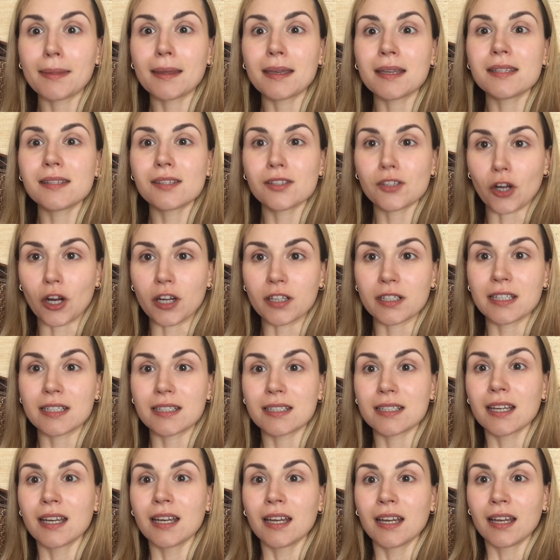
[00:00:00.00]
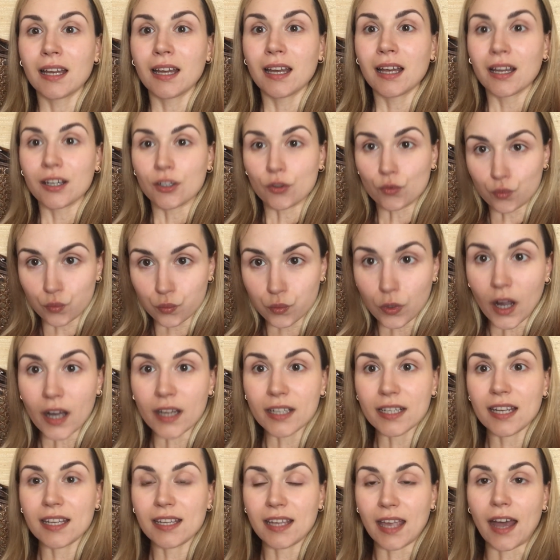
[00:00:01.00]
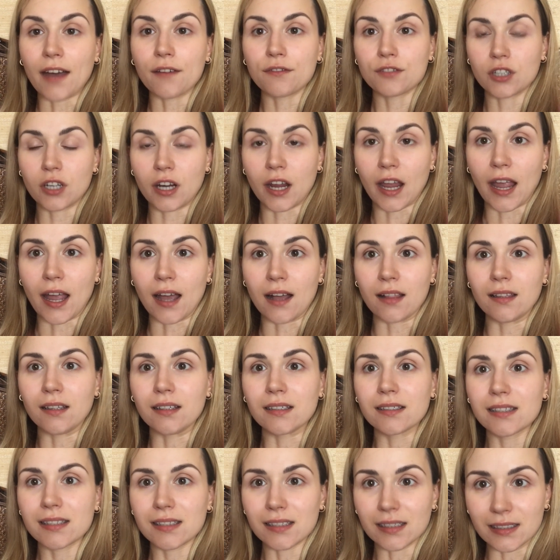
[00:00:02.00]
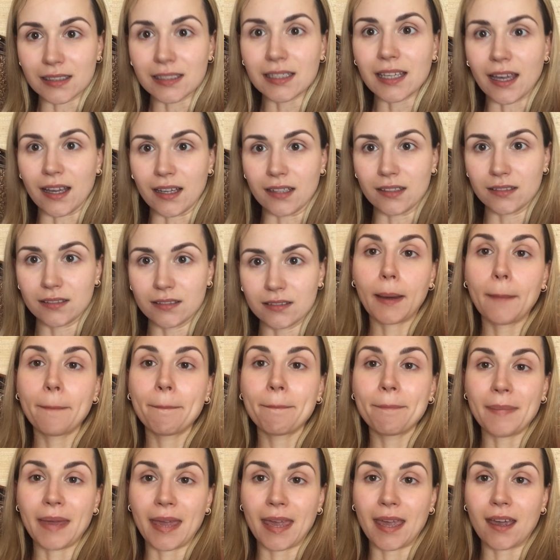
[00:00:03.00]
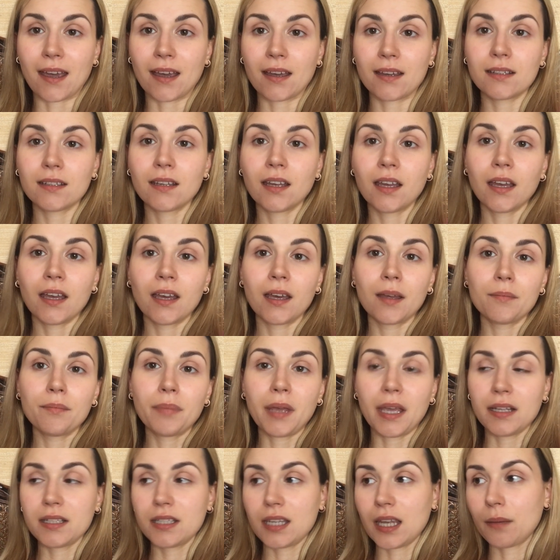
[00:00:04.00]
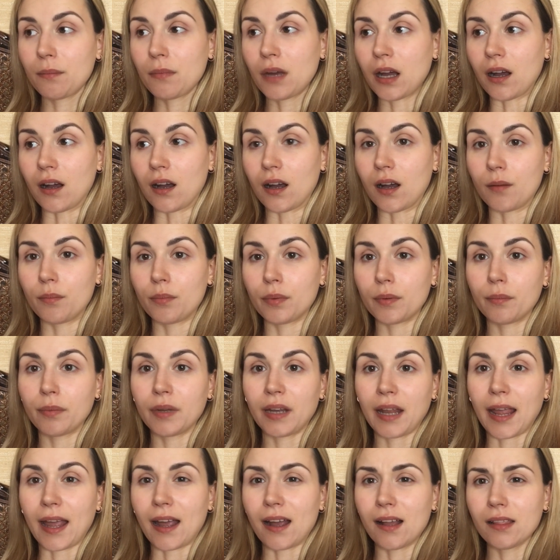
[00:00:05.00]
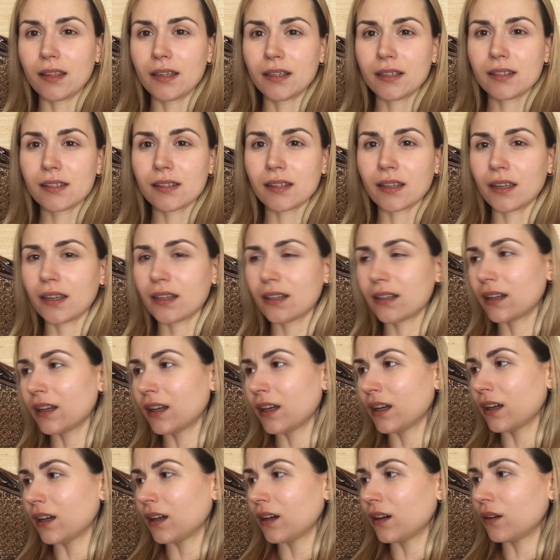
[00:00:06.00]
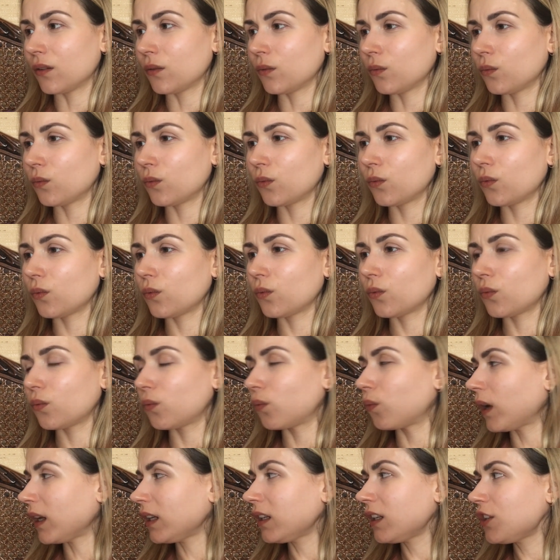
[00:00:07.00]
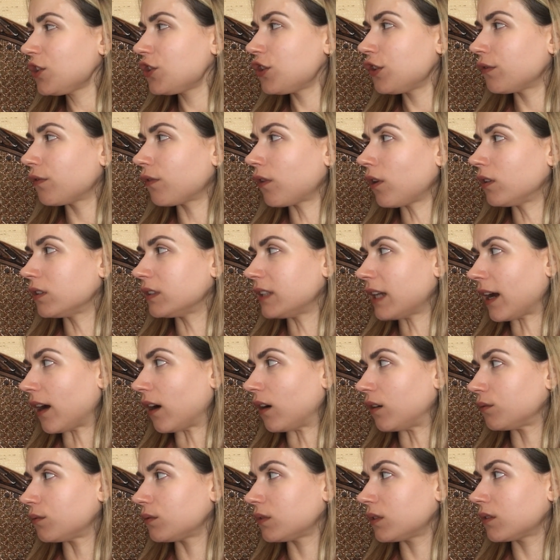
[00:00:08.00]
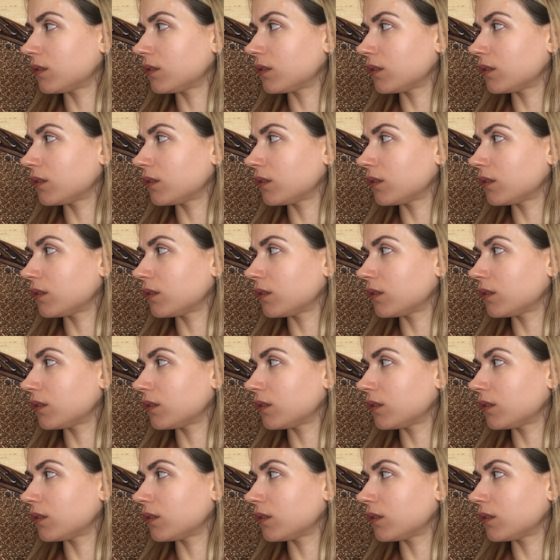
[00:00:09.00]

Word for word: they started running after Alex again. That man picked him up, but Alex like when did you fall down?